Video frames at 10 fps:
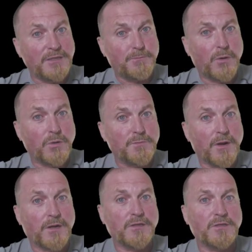
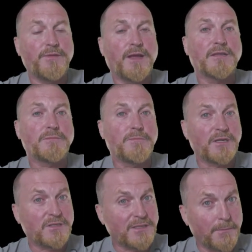post-market surveillance
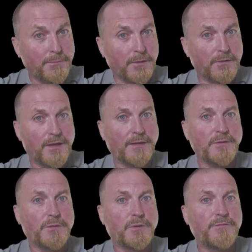much simpler than
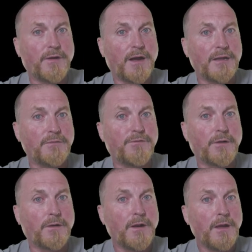you would find
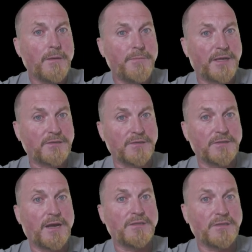for
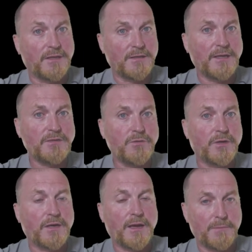pesticides and industrial
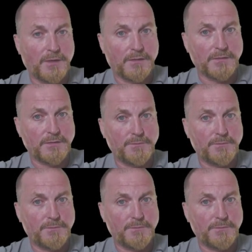chemicals,